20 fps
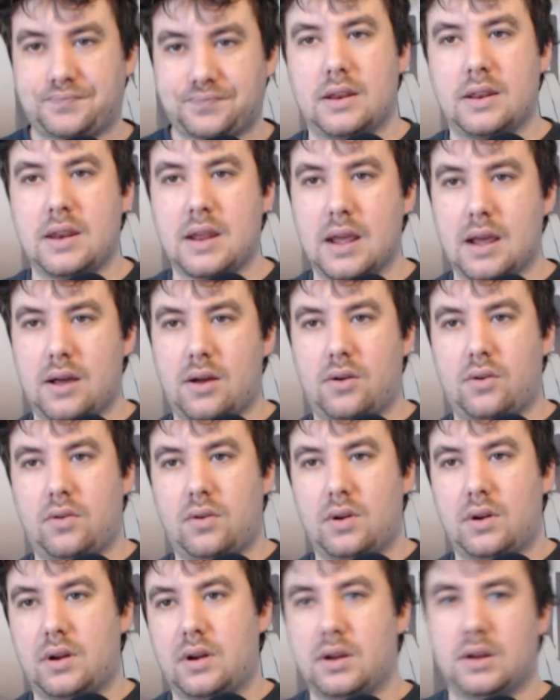Now,
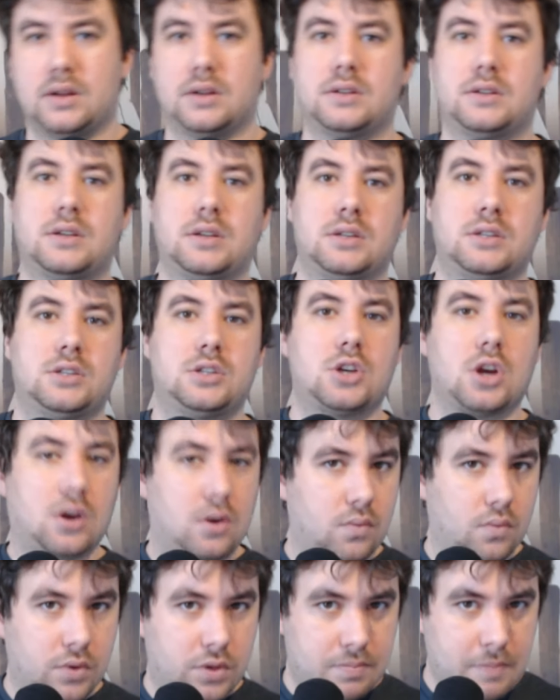to start
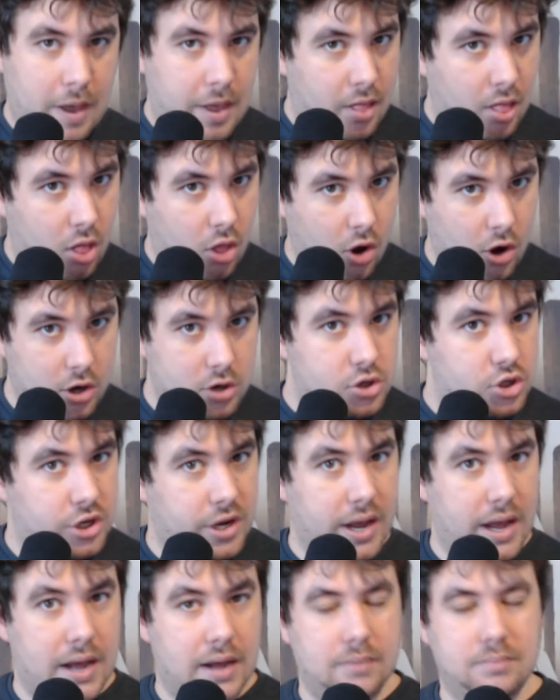with my large
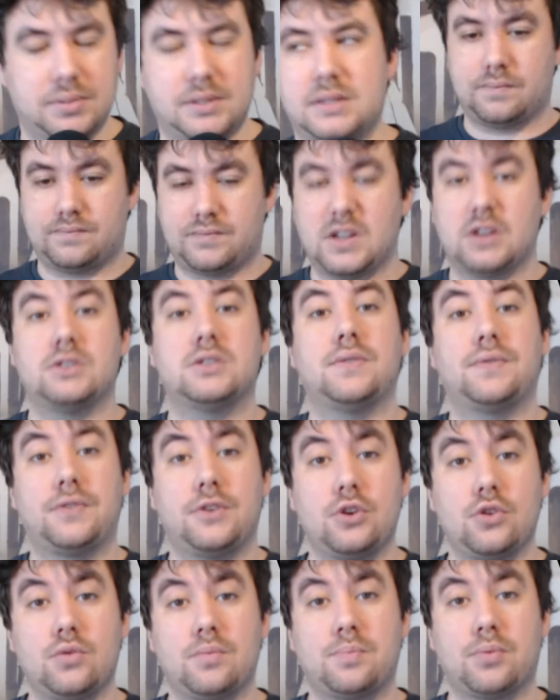caps, there's a
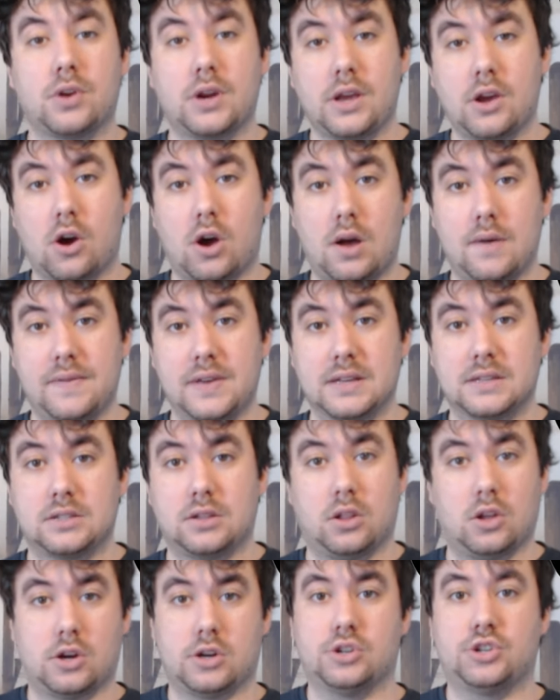few pretty obvious
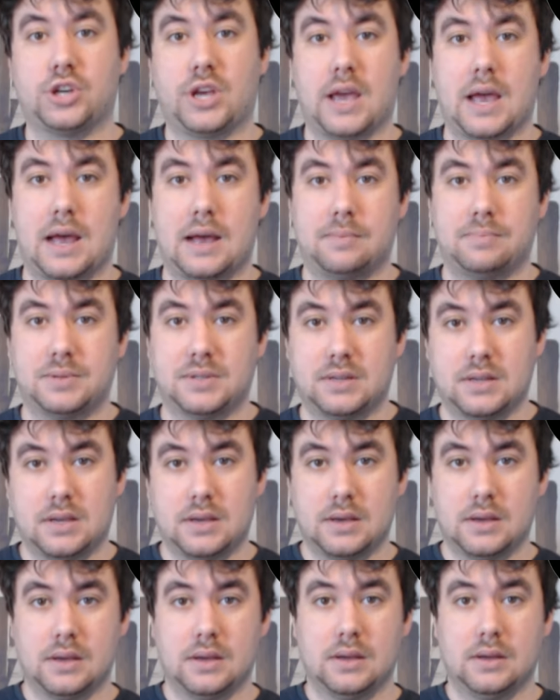large caps
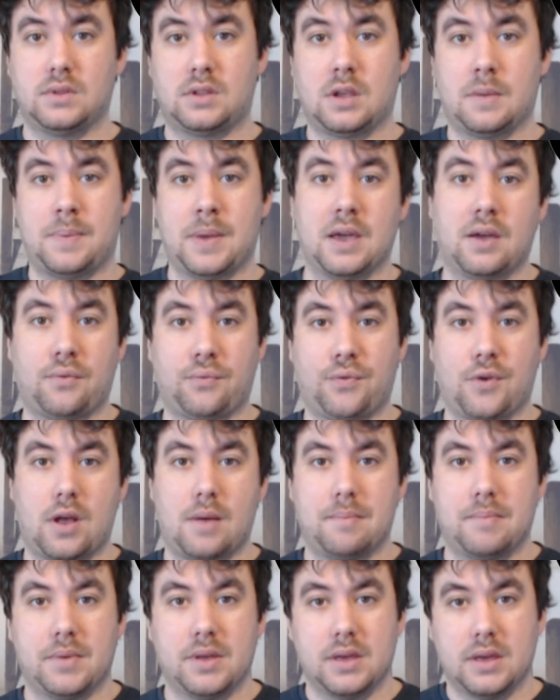to pick
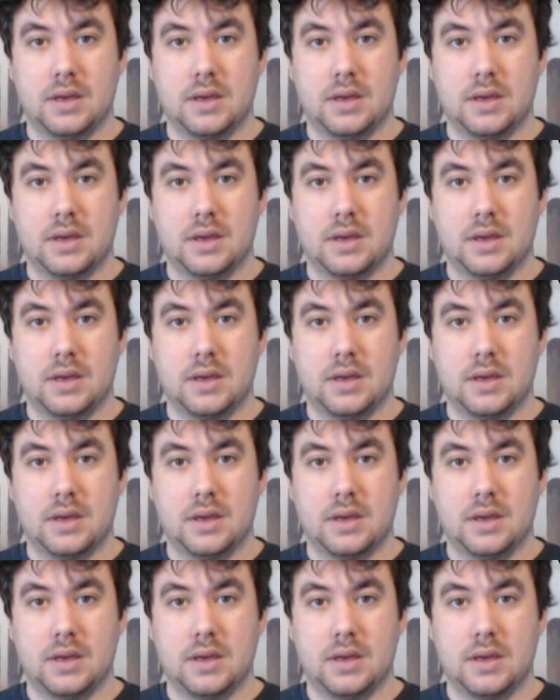from.